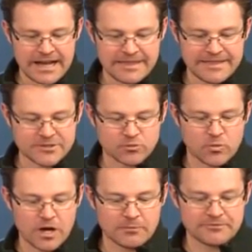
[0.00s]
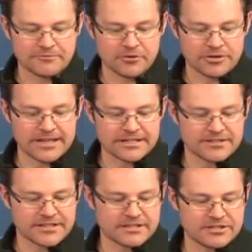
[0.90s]
And that's well before you get to
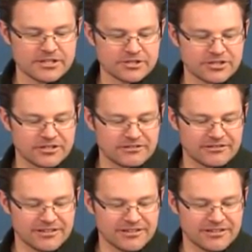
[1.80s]
the condition,